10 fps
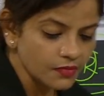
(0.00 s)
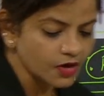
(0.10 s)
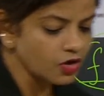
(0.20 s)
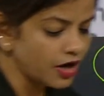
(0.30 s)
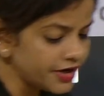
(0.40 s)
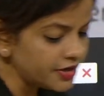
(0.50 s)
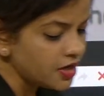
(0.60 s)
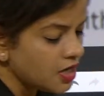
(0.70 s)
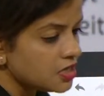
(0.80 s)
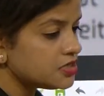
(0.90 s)
Got it?
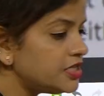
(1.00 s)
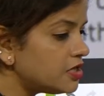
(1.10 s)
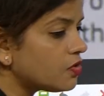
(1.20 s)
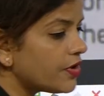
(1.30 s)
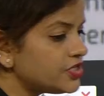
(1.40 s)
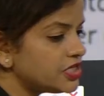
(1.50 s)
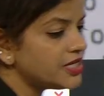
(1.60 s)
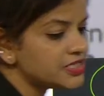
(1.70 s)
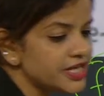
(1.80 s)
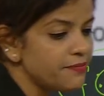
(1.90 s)
See the question
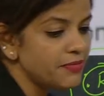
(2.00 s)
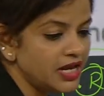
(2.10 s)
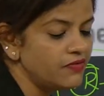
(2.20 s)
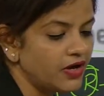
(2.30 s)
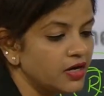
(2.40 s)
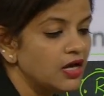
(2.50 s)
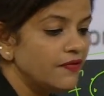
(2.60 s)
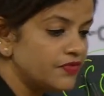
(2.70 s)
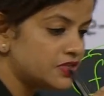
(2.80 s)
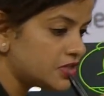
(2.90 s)
and say many one.
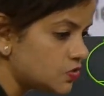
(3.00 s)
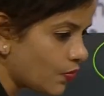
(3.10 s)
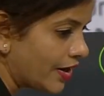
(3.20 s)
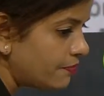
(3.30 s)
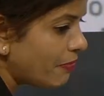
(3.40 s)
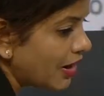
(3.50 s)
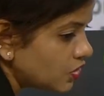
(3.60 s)
This is one part